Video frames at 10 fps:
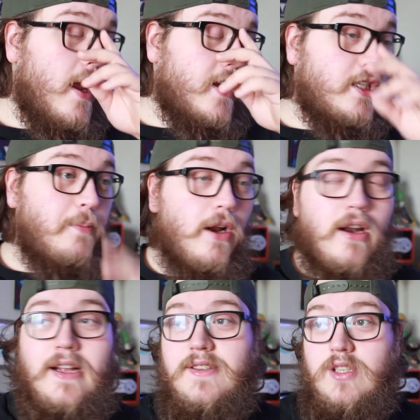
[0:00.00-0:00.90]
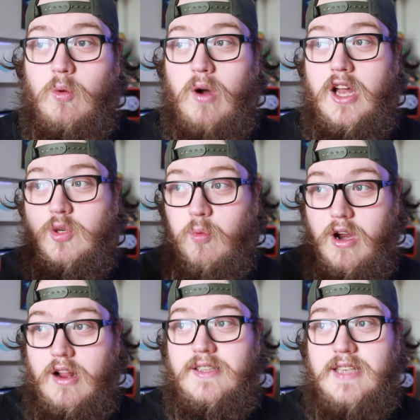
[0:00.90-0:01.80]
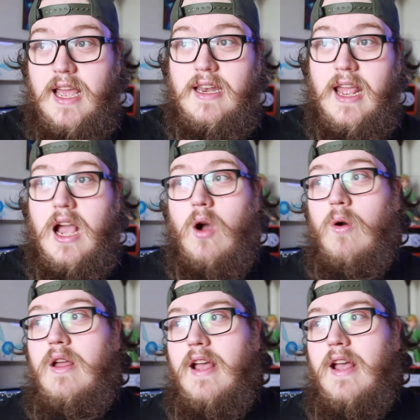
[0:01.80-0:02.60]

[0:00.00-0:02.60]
experience to watch where it's at now,